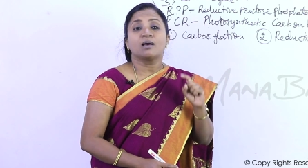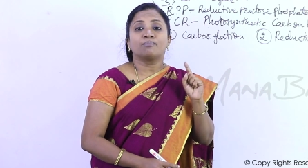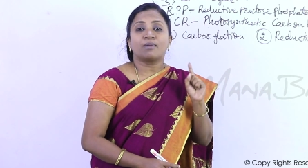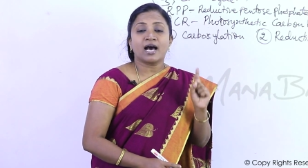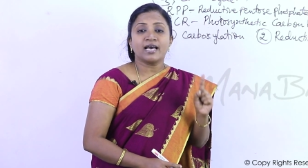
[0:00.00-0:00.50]

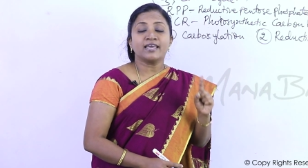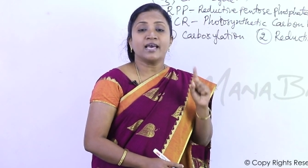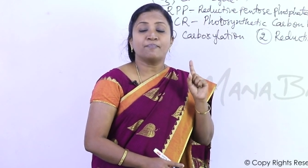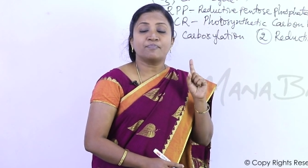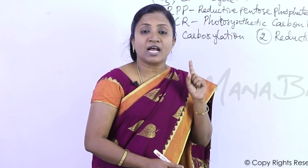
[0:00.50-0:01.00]
by
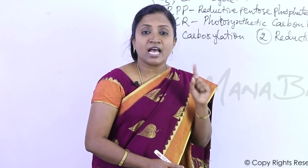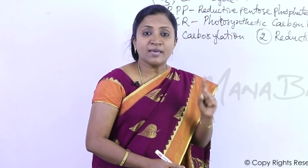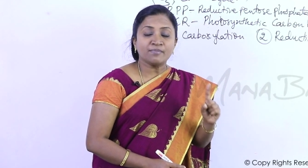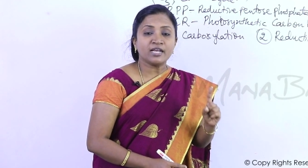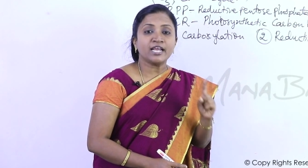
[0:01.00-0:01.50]
a
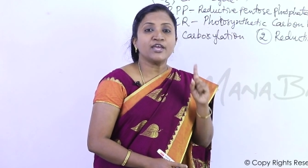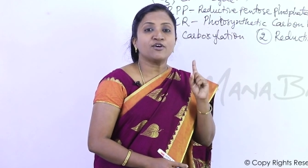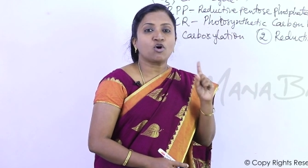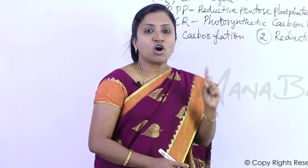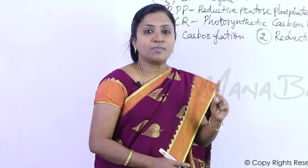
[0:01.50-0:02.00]
primary
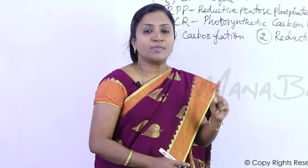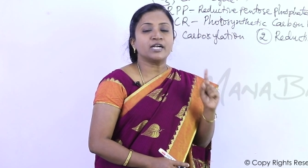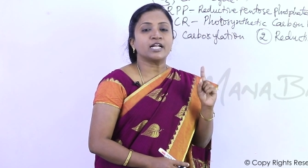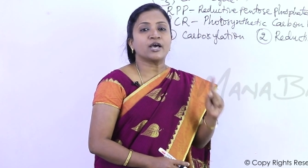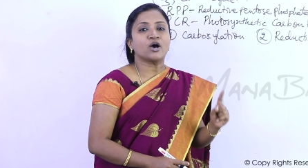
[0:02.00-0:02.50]

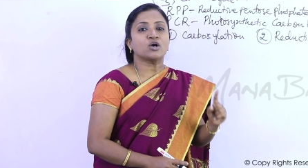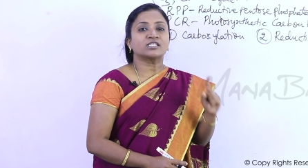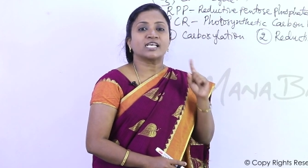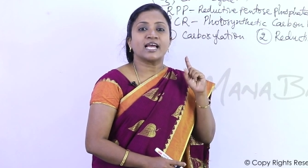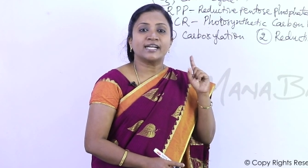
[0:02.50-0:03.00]
carbon
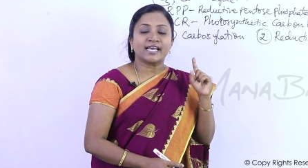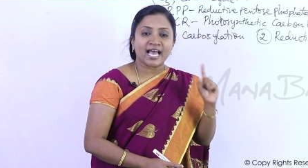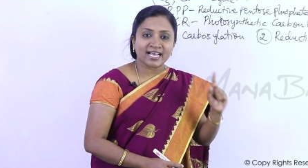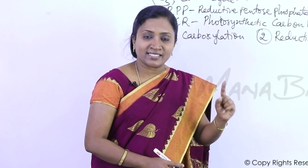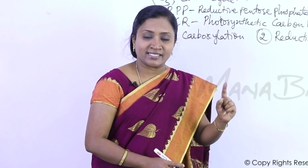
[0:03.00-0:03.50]
dioxide
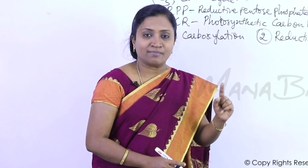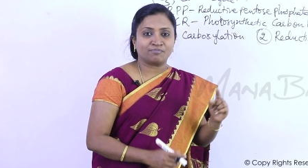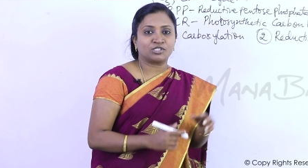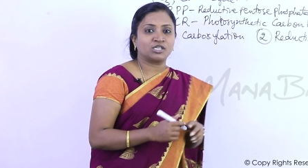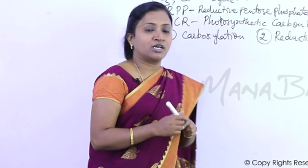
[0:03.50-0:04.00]

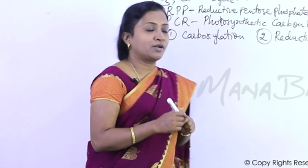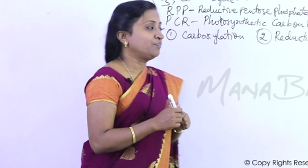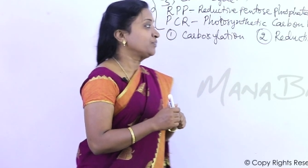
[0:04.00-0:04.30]
acceptor.